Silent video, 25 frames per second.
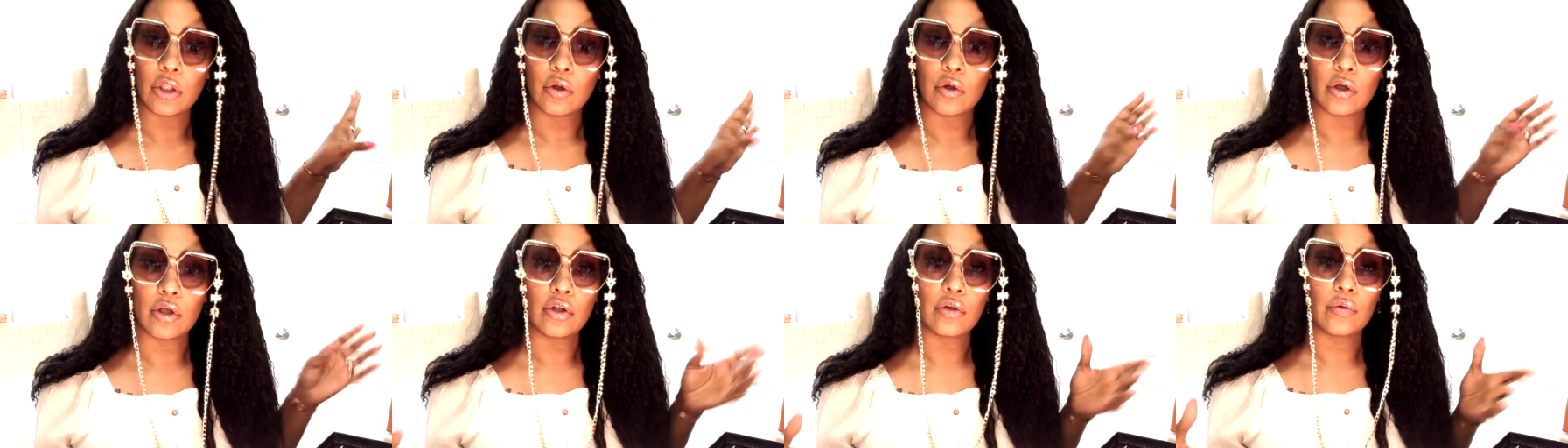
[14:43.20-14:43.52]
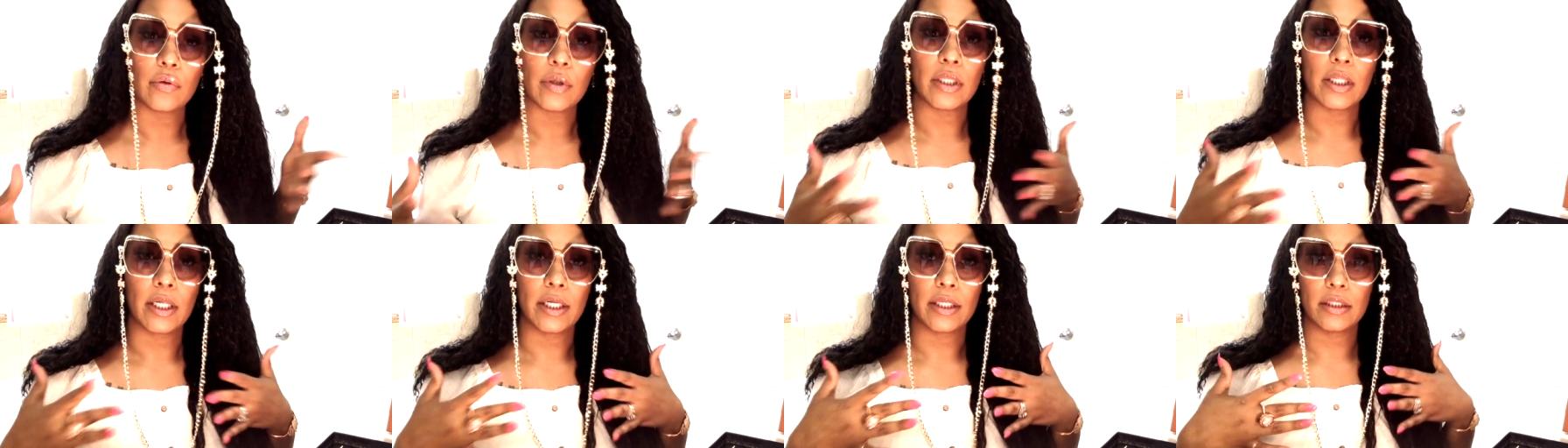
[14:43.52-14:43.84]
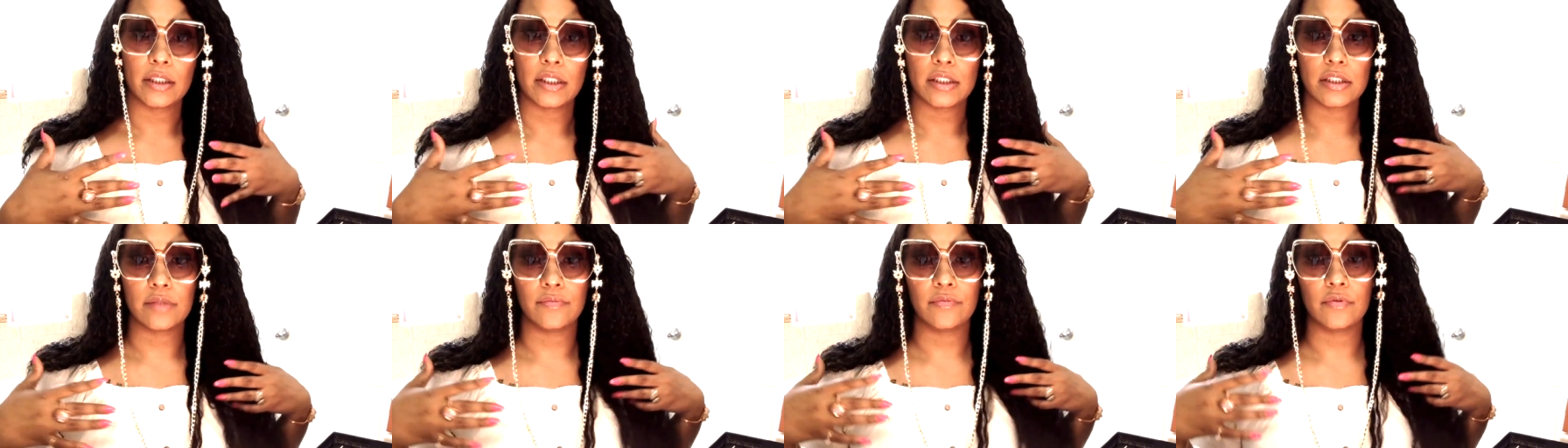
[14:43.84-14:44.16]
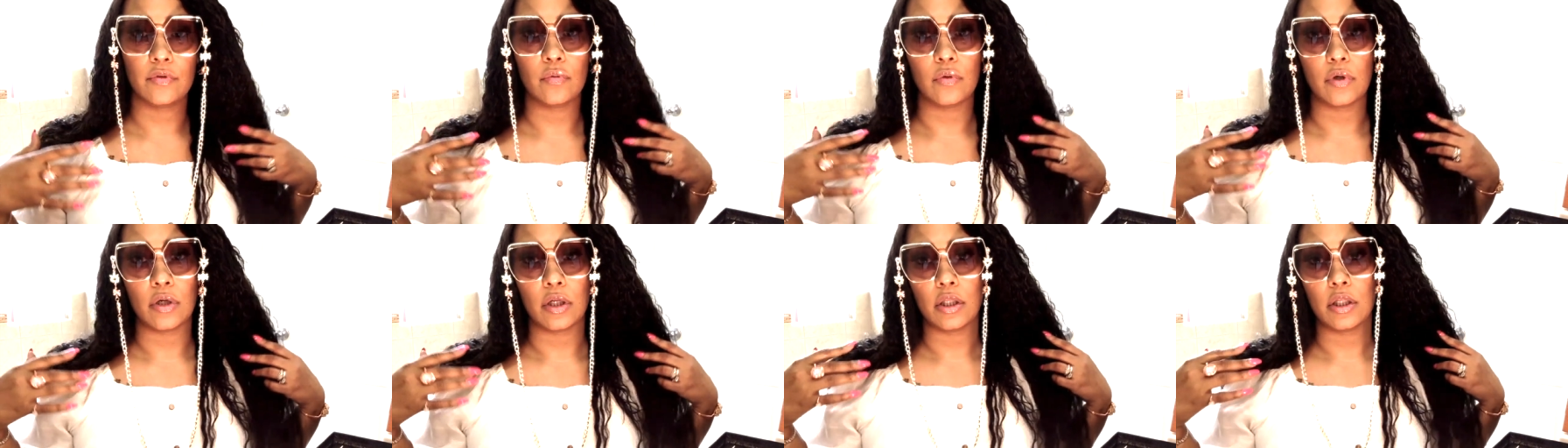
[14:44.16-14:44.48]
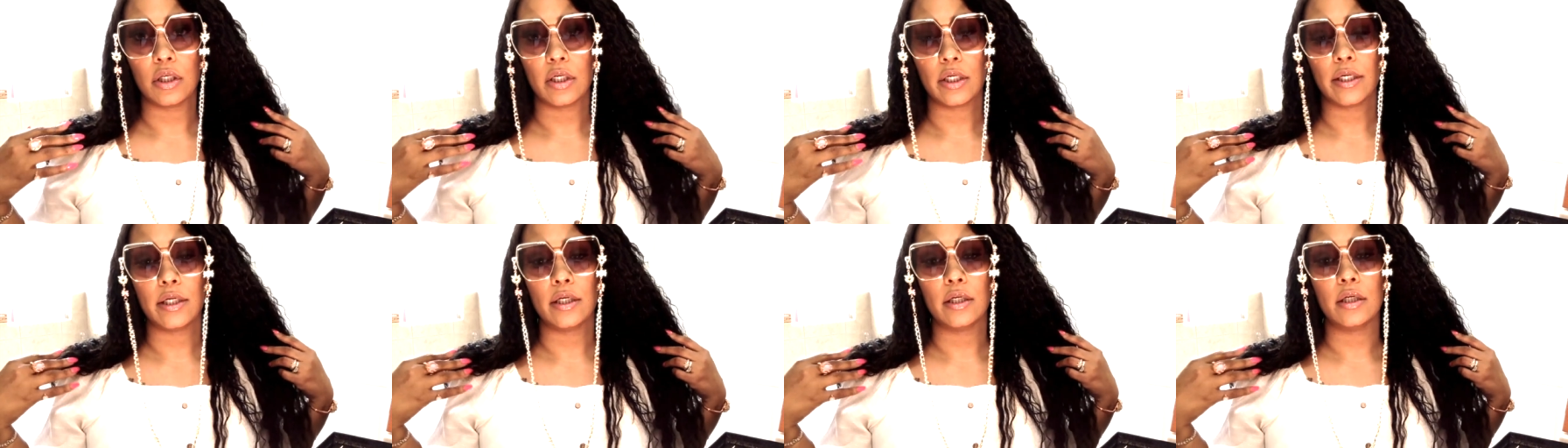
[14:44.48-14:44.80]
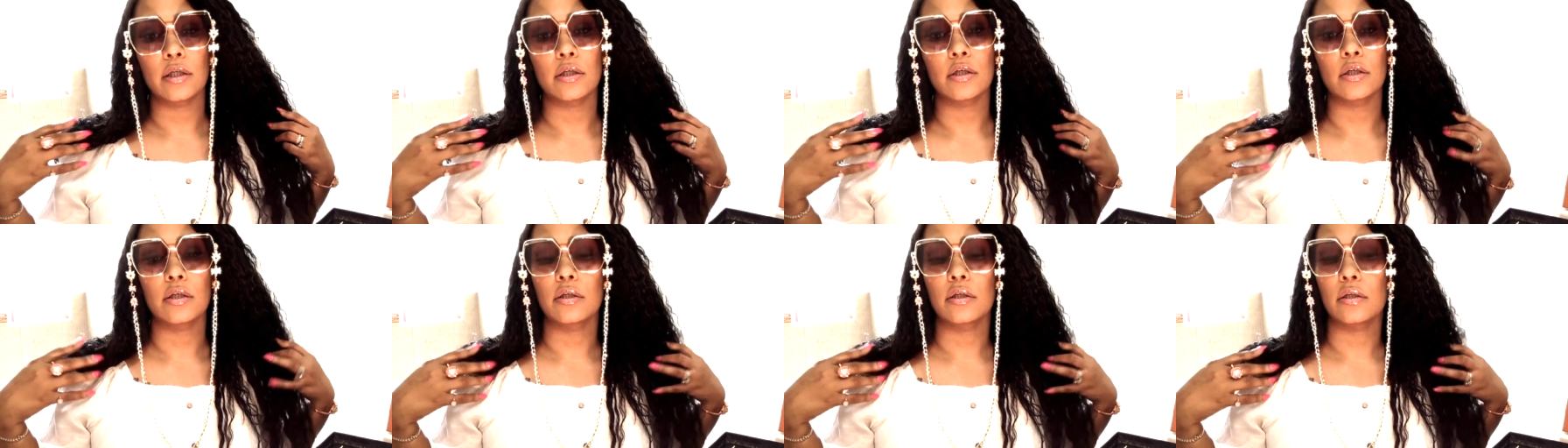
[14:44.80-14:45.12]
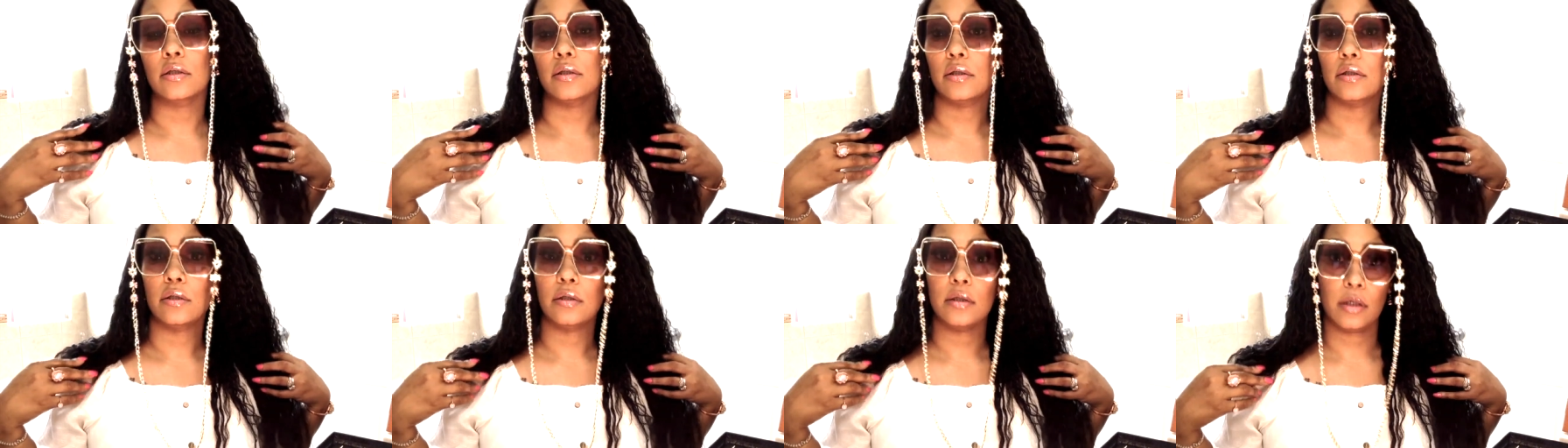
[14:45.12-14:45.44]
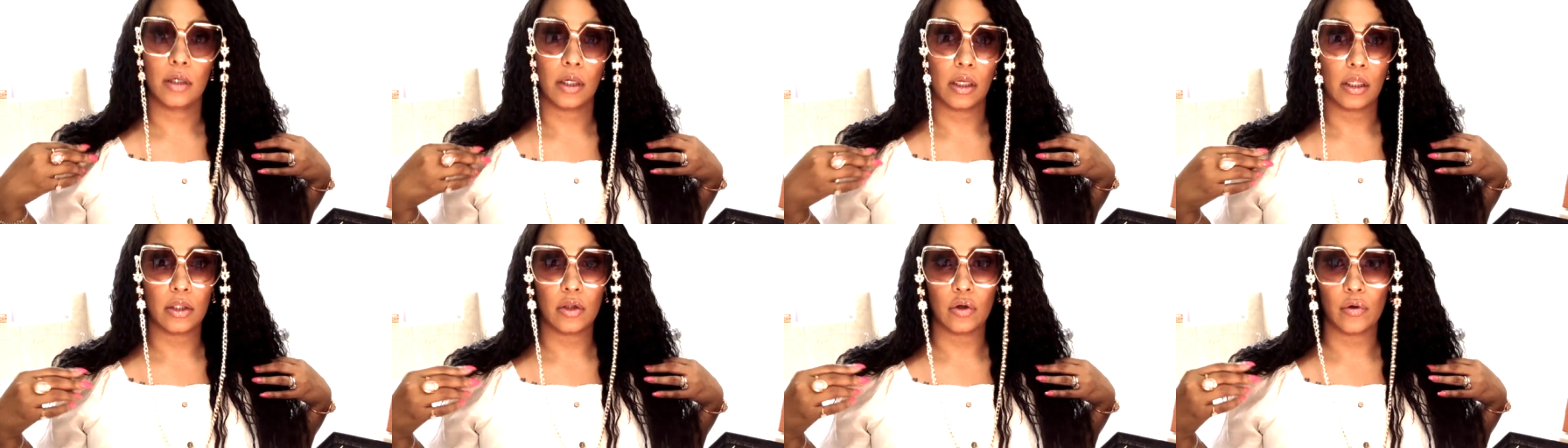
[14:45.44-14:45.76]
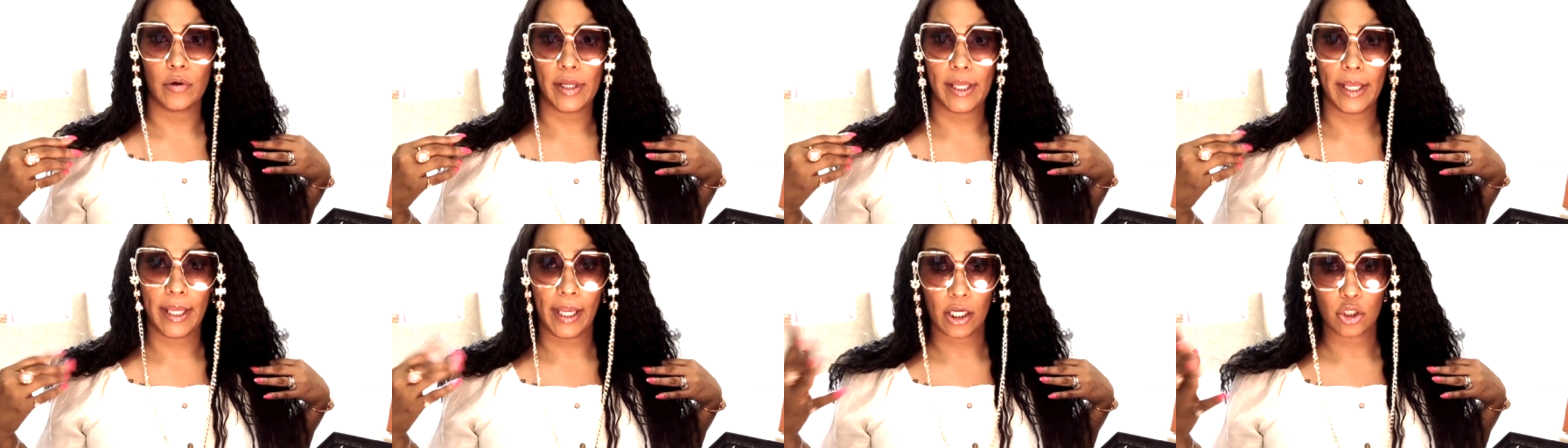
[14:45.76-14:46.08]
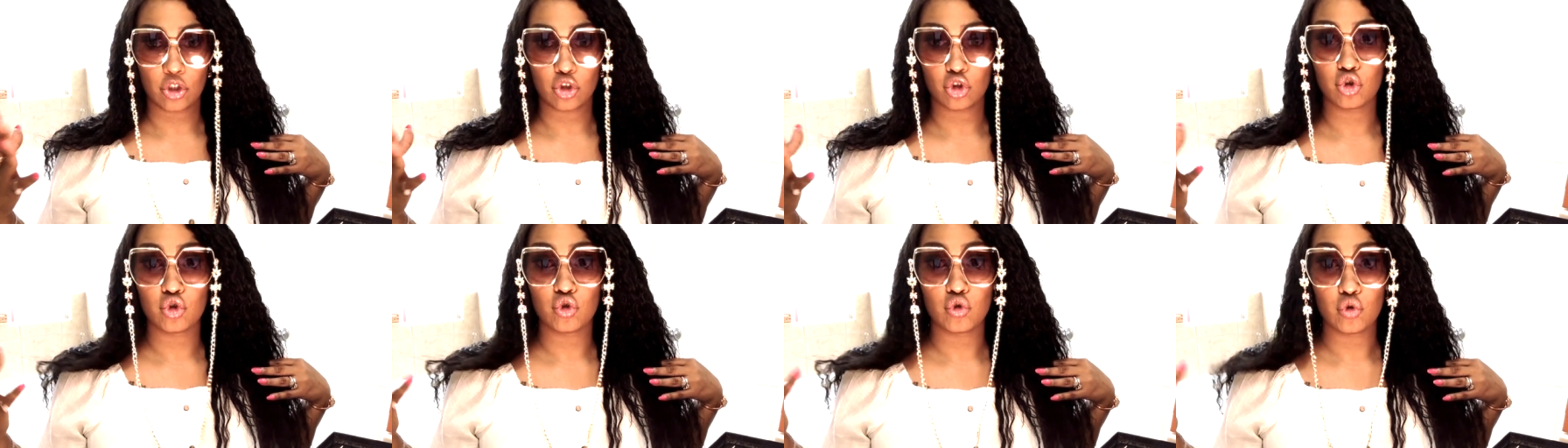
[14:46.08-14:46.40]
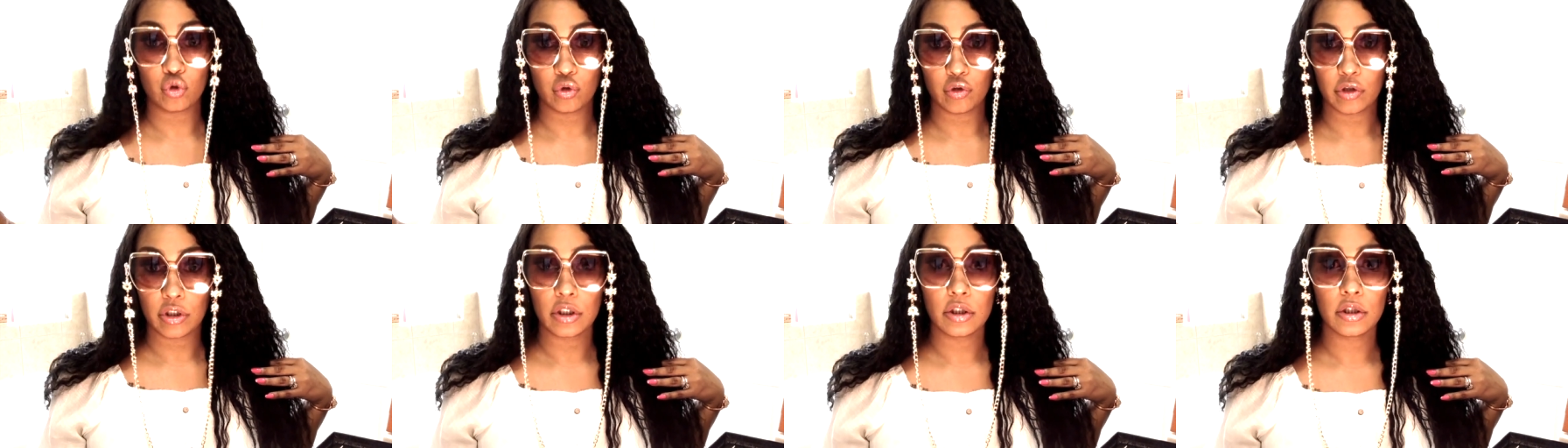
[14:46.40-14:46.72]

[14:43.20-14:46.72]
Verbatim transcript: you can do it like this if you want to look a little extra.